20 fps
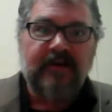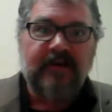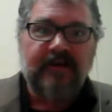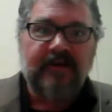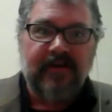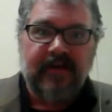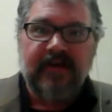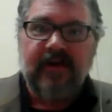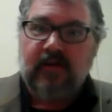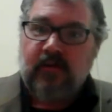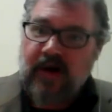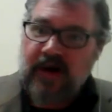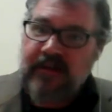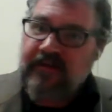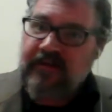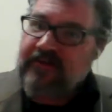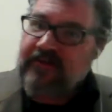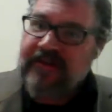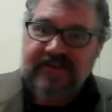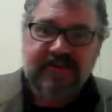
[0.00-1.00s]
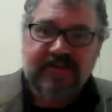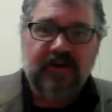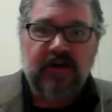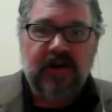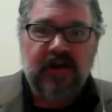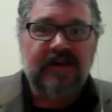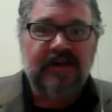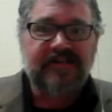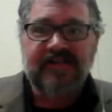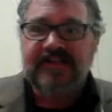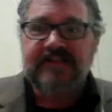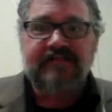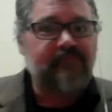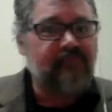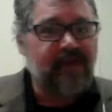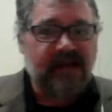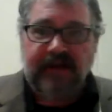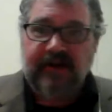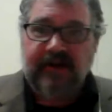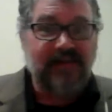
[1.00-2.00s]
They're going to weather this crisis
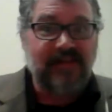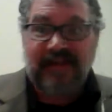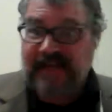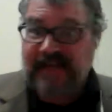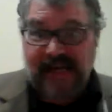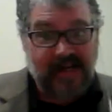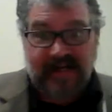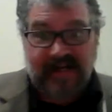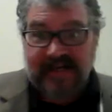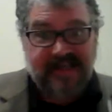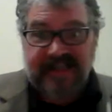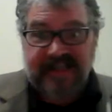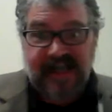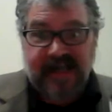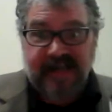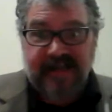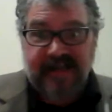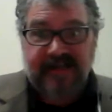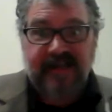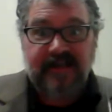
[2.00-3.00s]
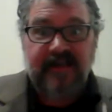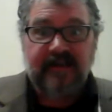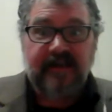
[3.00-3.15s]
better than any state